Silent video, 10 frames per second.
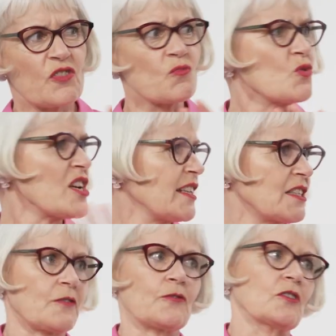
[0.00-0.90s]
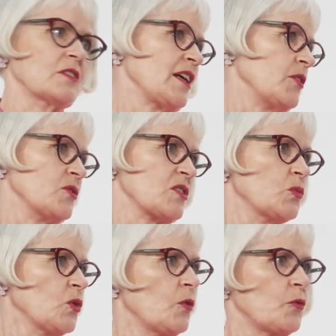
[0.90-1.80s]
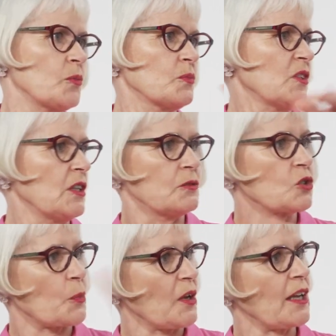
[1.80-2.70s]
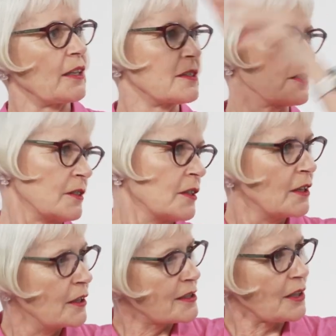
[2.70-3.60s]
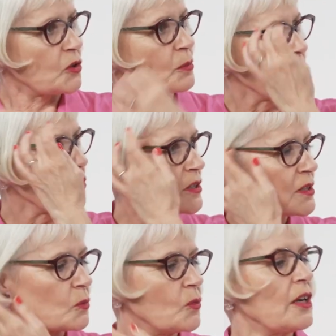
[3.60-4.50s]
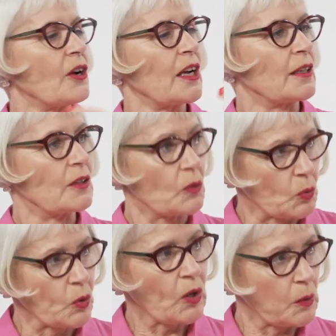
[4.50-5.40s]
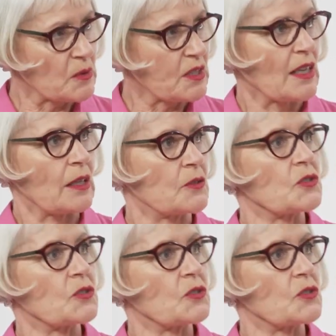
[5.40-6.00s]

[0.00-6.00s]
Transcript: really different areas of the world from, you know, Japan to South America somewhere, and it all comes down